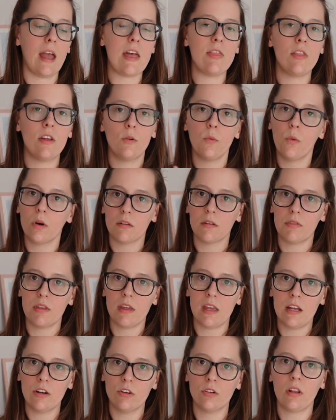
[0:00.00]
and then one of
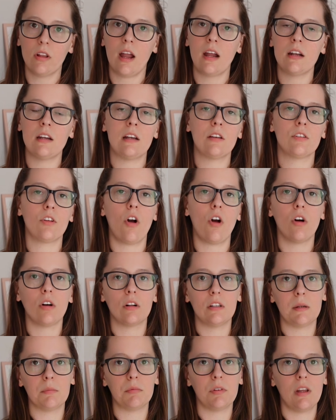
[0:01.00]
the inner linings all
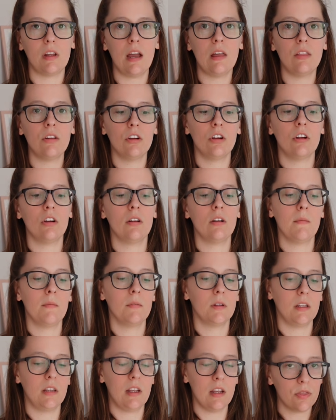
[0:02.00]
clipped together,
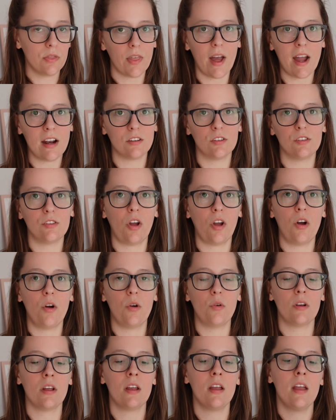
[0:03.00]
get that
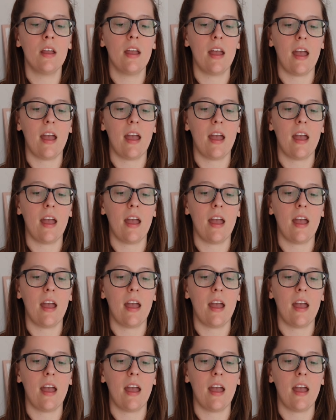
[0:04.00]
sewn,